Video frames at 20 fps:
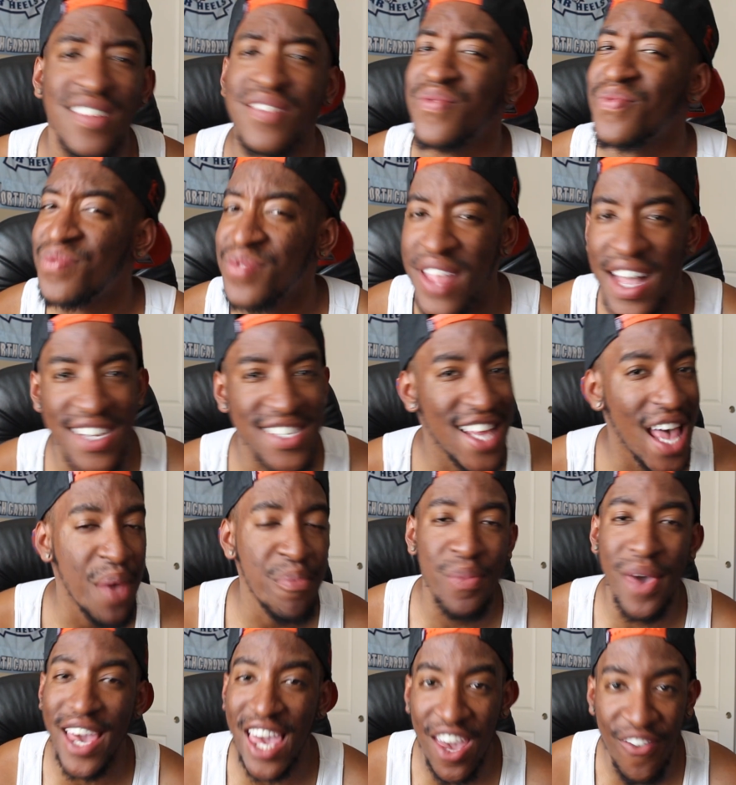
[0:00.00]
That's
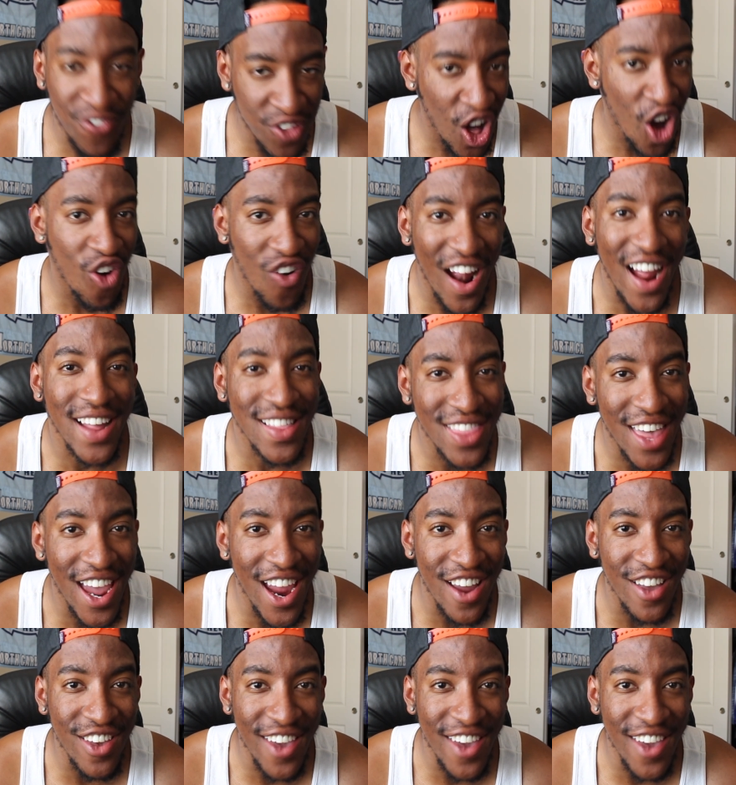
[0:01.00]
that Biggie flow right there.